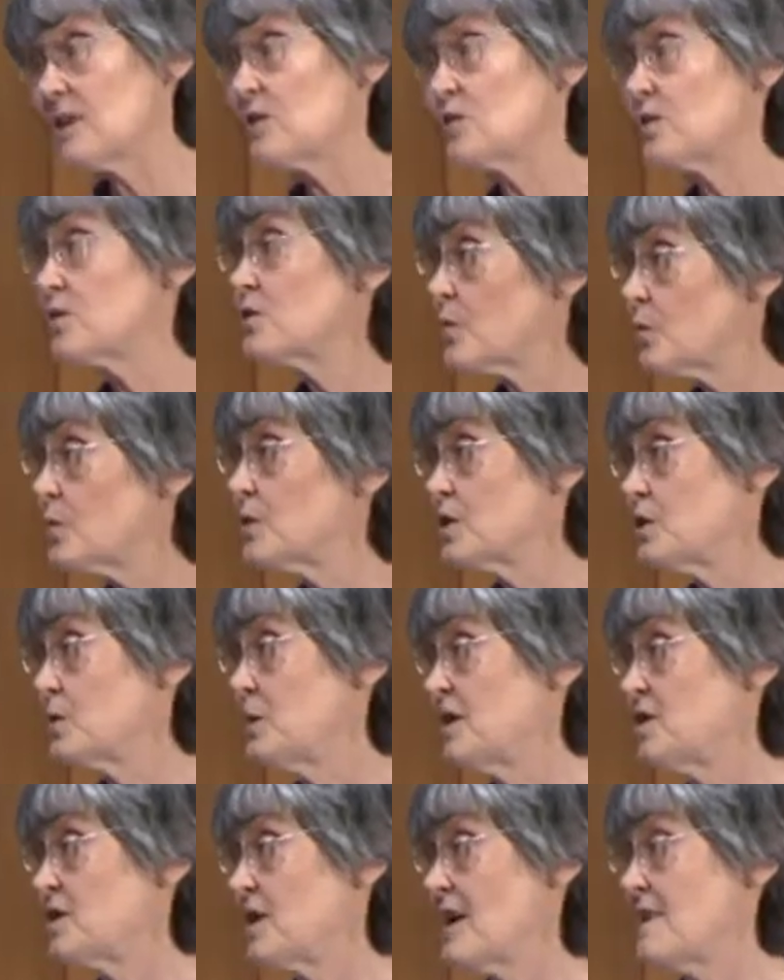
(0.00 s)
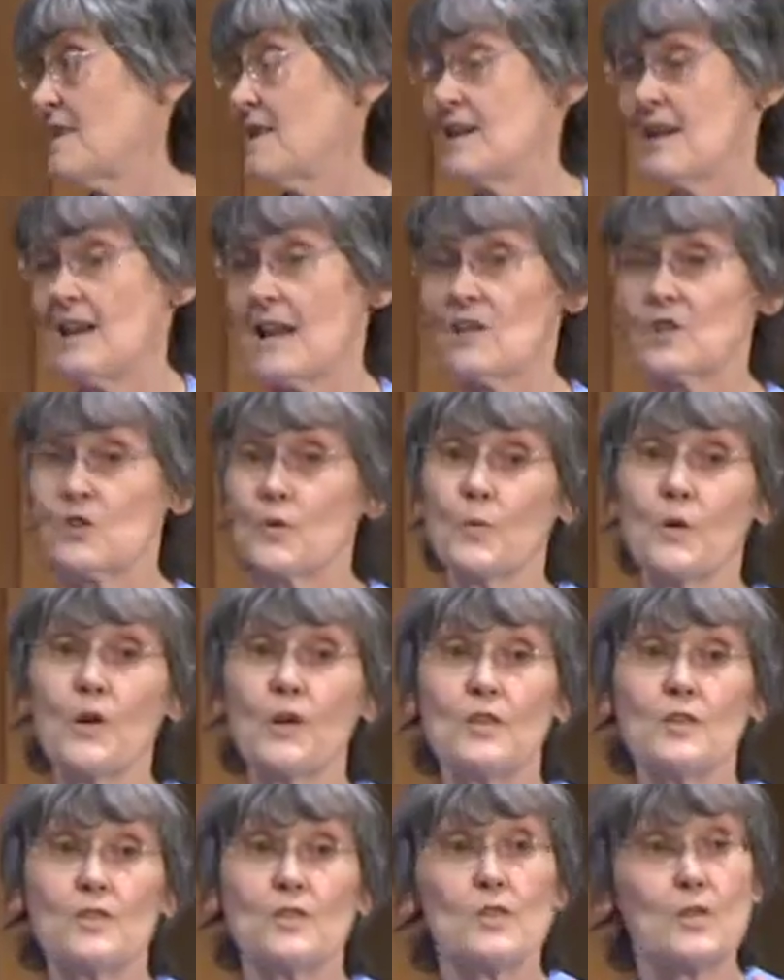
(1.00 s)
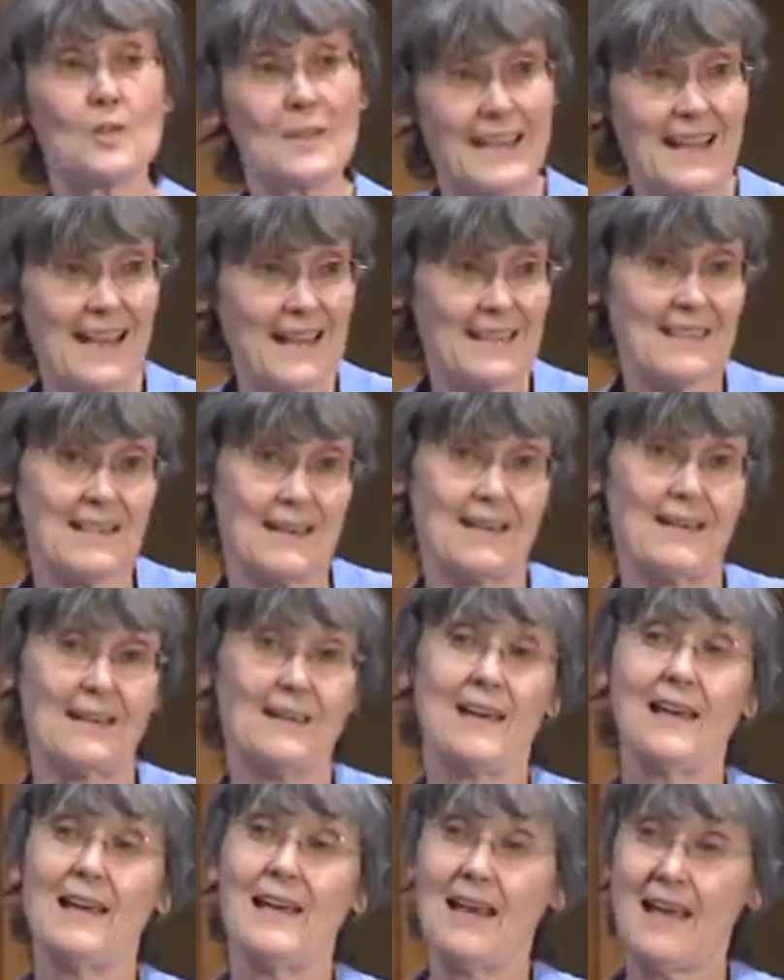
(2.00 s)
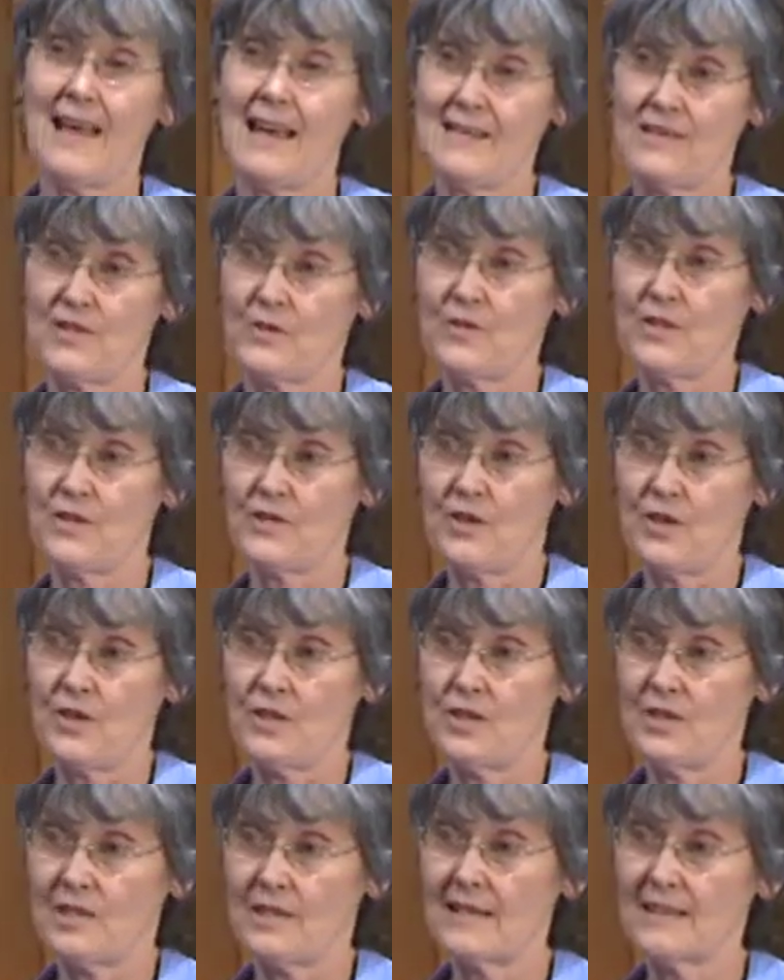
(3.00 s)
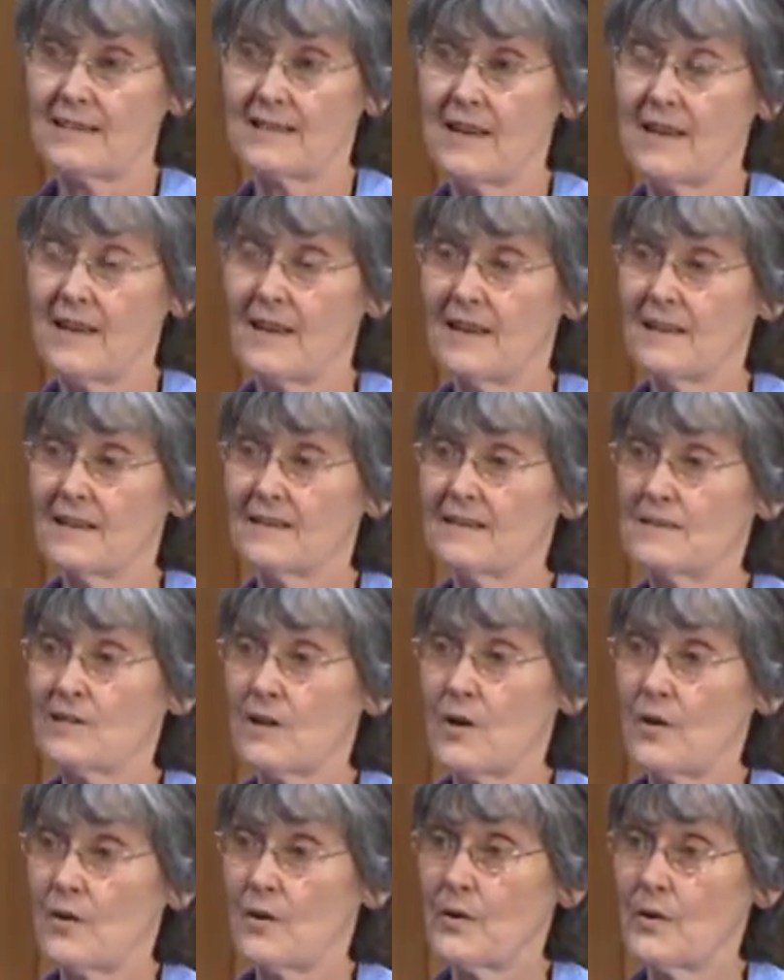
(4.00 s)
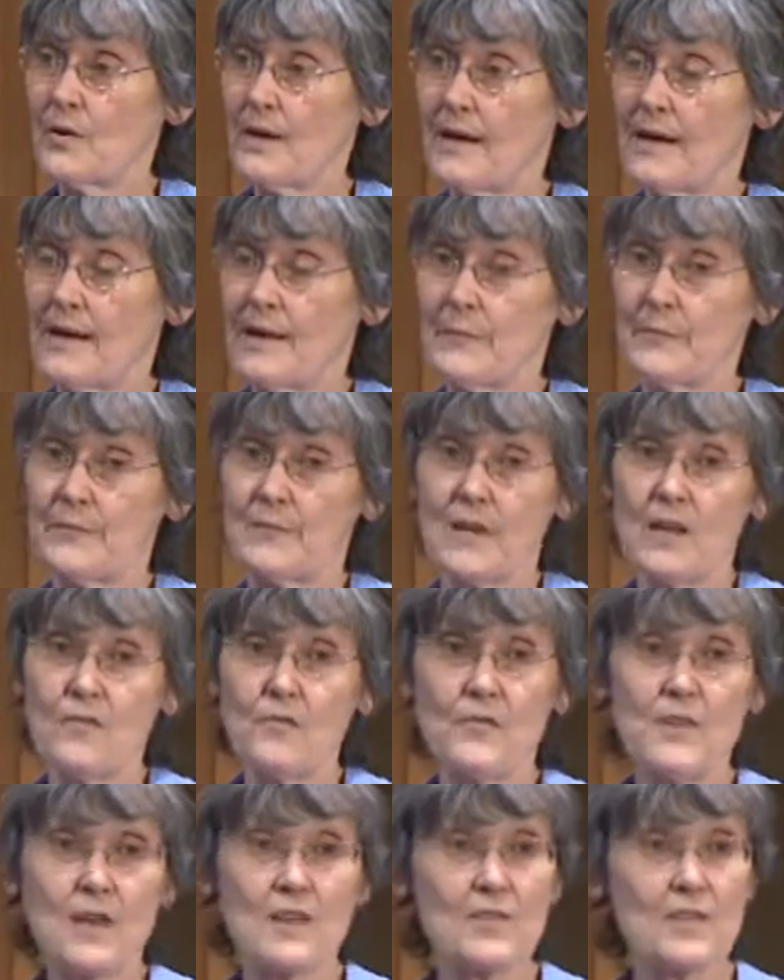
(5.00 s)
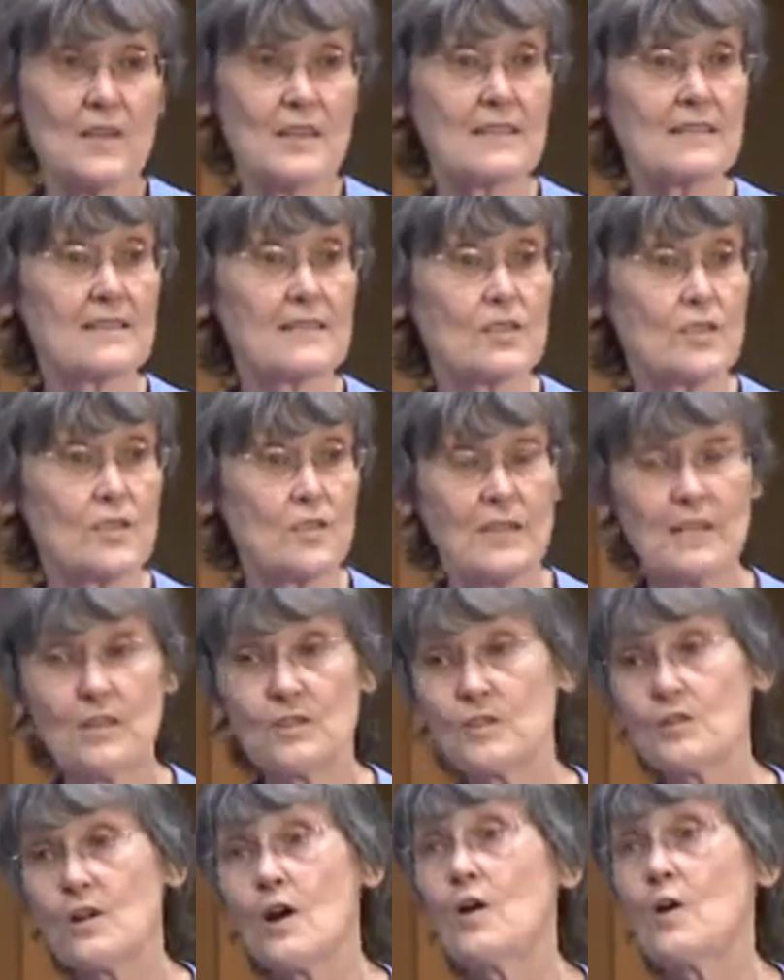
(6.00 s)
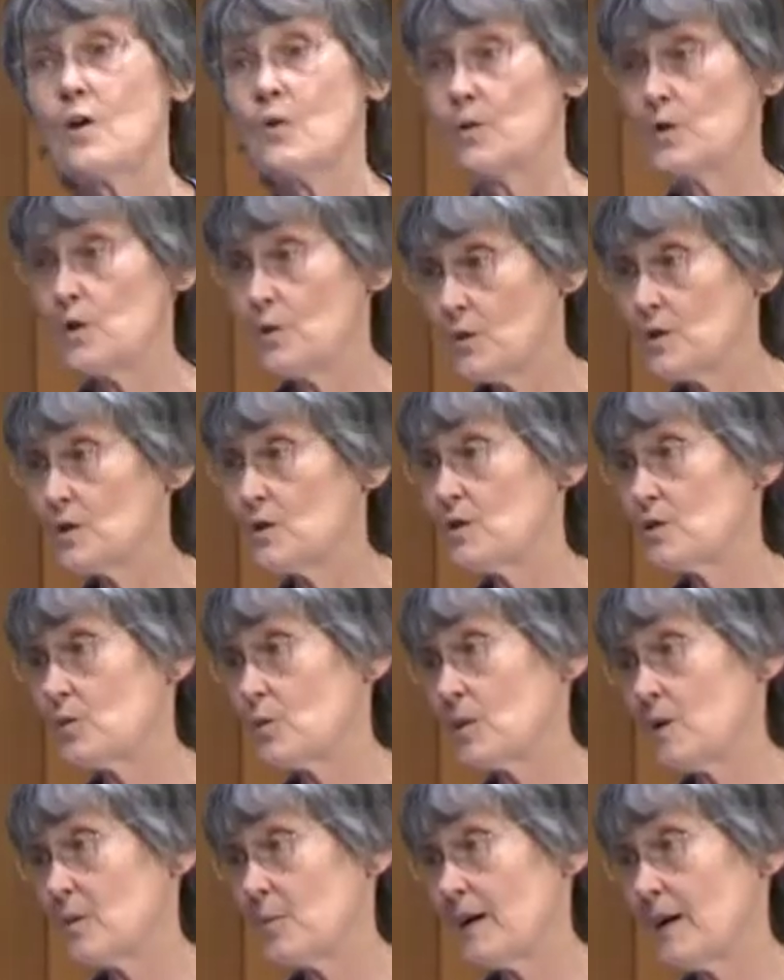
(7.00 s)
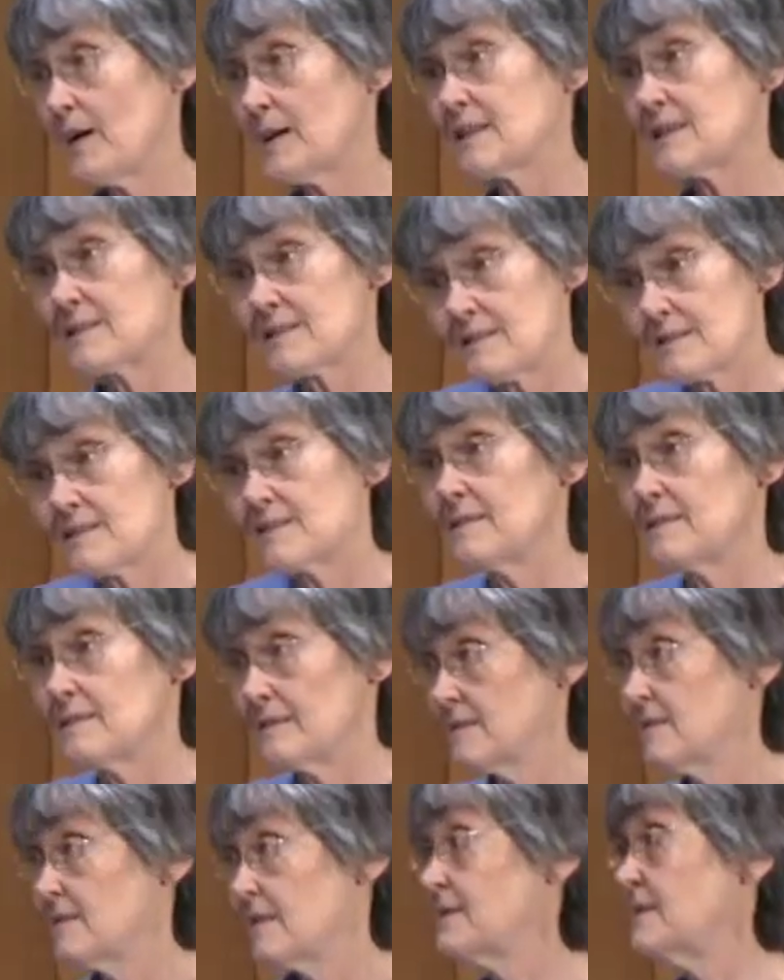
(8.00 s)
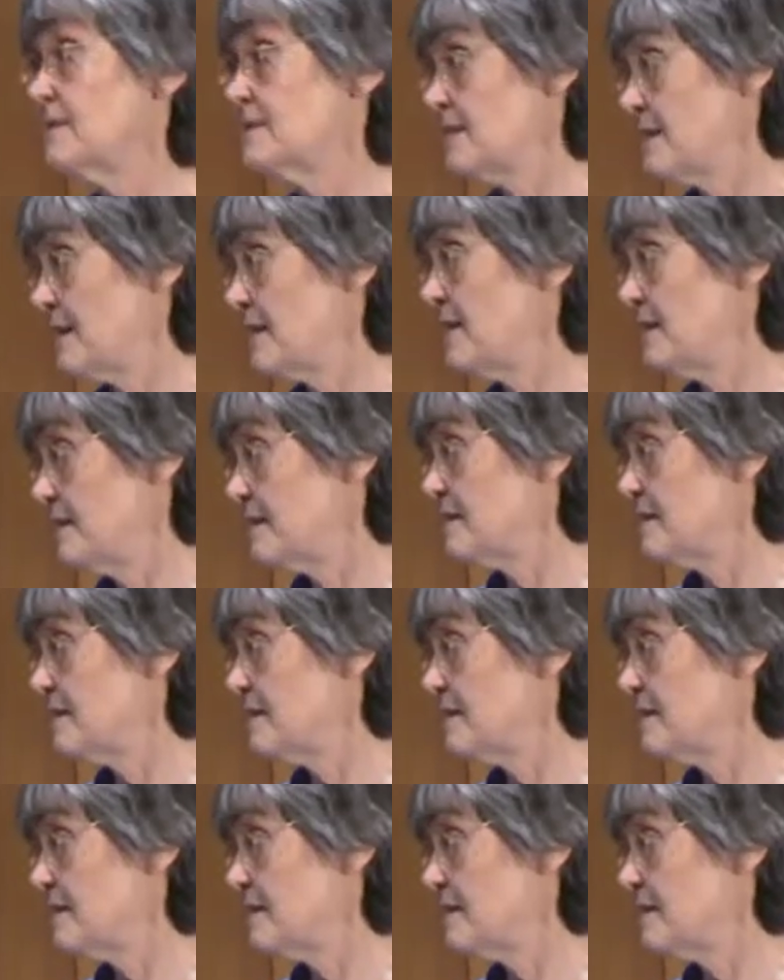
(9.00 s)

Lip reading: to talk to each other and to work together as researchers. So if there are things that you need to know or you want to talk about, this is the